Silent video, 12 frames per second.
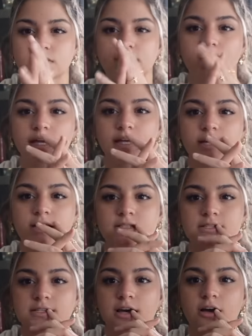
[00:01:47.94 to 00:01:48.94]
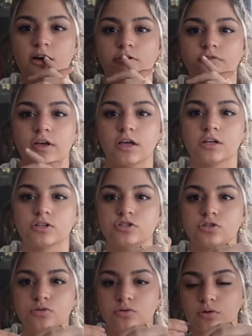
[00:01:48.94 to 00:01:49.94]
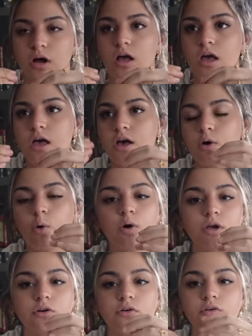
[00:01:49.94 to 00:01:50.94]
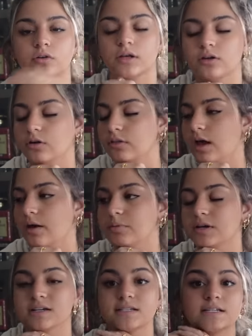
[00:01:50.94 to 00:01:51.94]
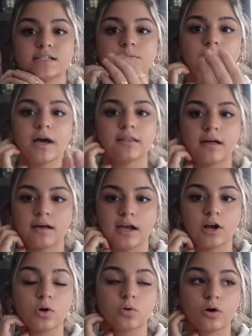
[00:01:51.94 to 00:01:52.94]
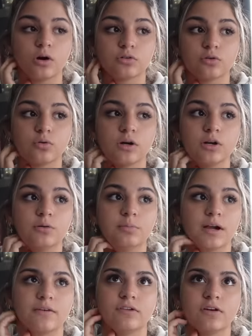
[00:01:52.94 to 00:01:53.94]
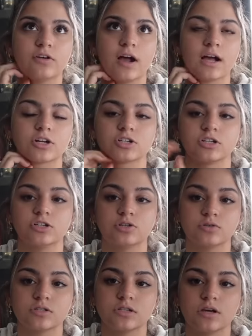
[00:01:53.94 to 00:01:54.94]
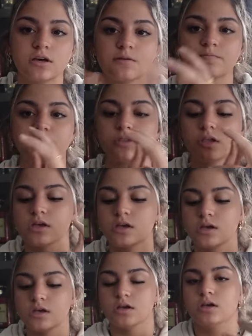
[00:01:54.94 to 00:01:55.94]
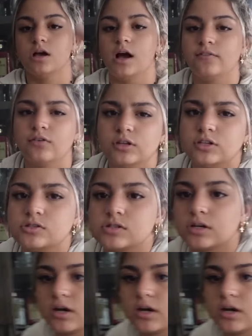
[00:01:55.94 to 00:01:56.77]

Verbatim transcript: tonight and stuff and do oil and all that because I did buy that hair growth oil, but I've never actually used it. I've only used it